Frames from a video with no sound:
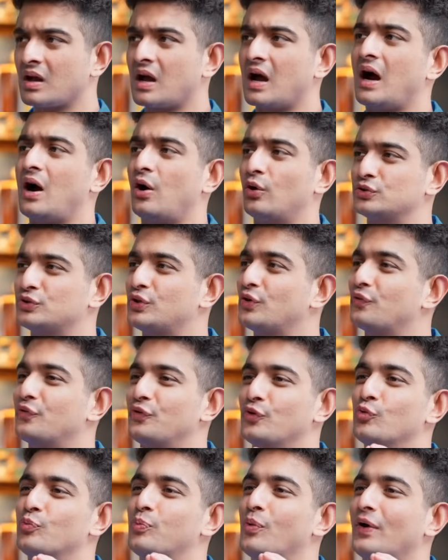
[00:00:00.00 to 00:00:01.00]
How's your
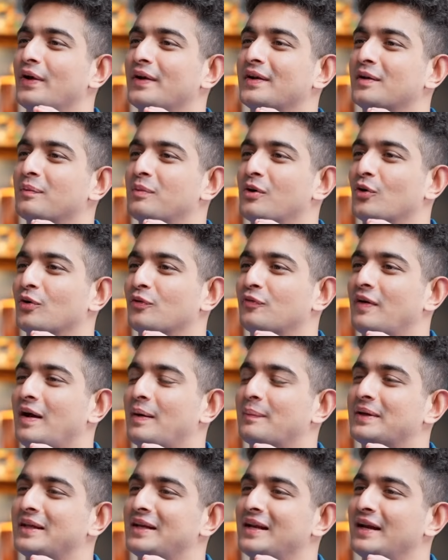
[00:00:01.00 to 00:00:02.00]
viewpoint about
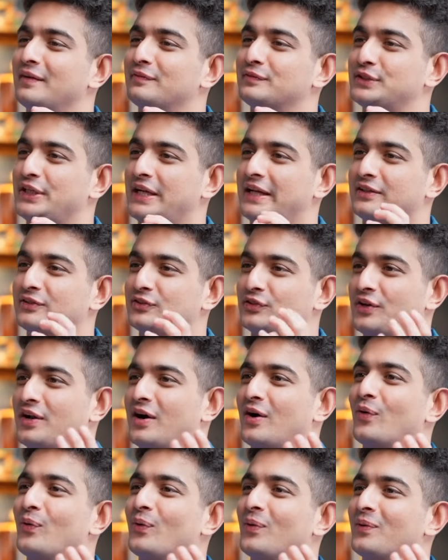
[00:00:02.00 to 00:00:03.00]
family life changed
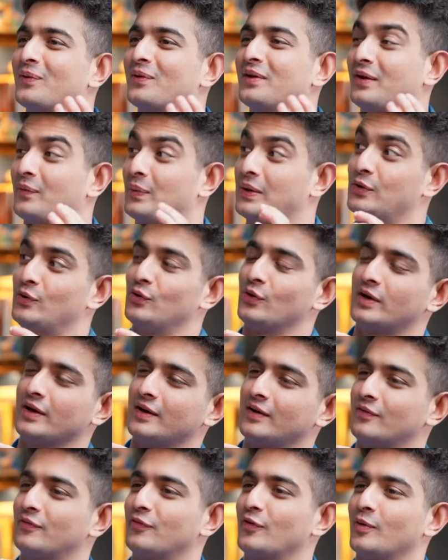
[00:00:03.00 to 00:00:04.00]
now? When you look at
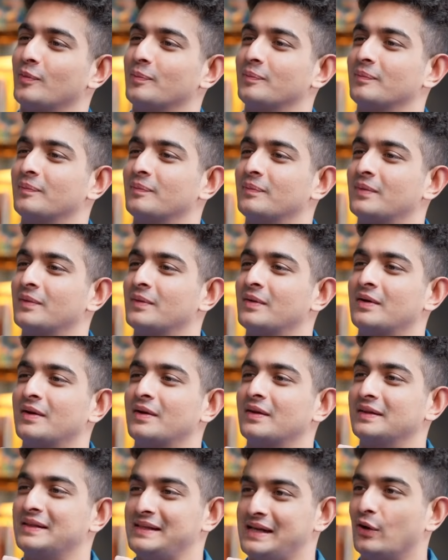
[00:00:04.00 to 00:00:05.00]
it from
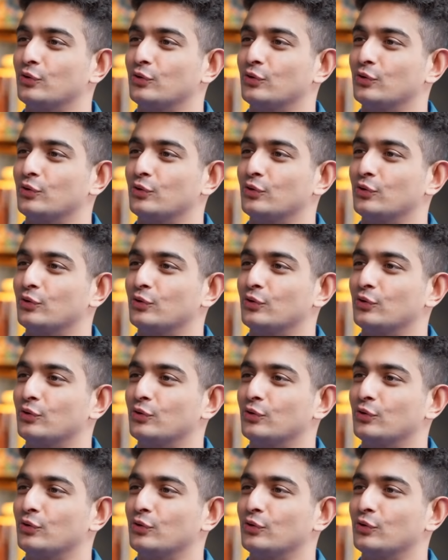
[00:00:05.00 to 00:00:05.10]
the